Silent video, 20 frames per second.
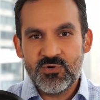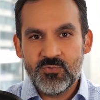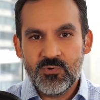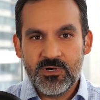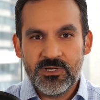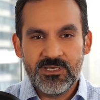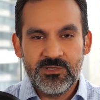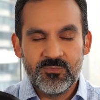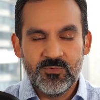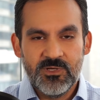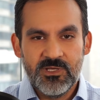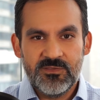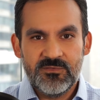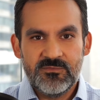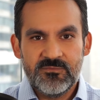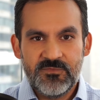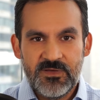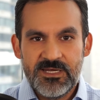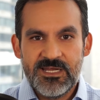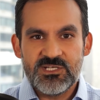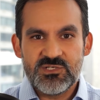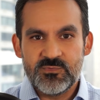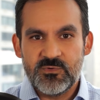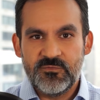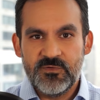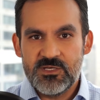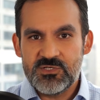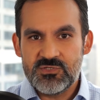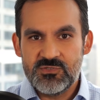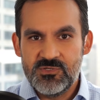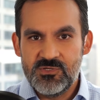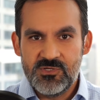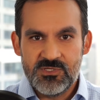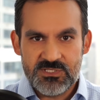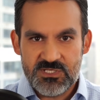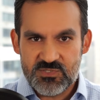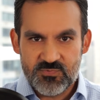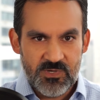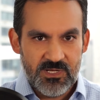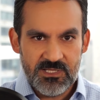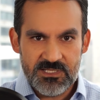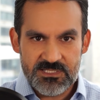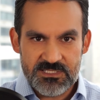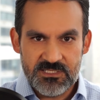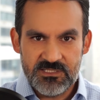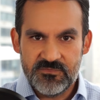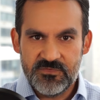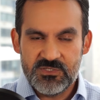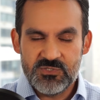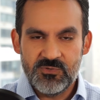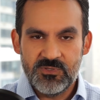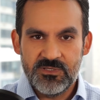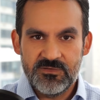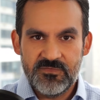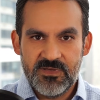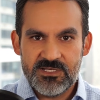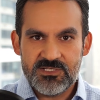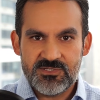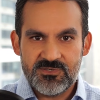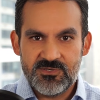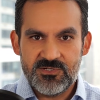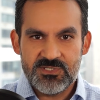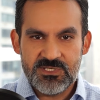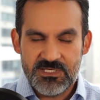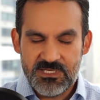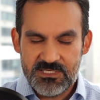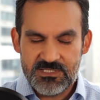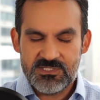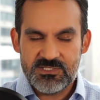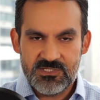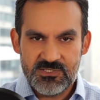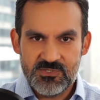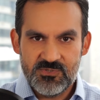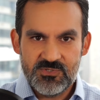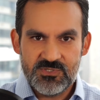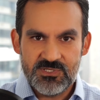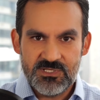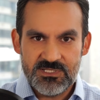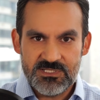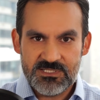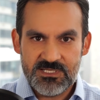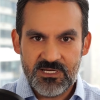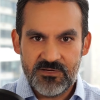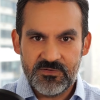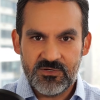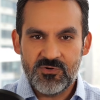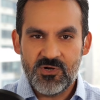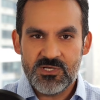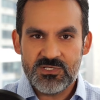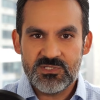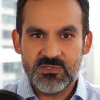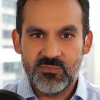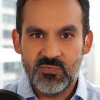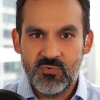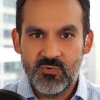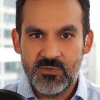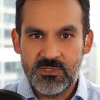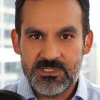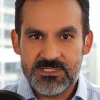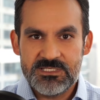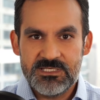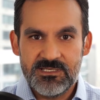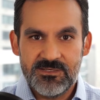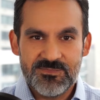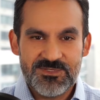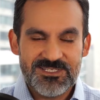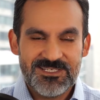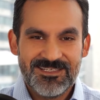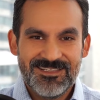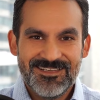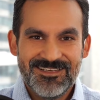you're working with financial professionals as well as individual investors and institutions, kind of across the board, it seems.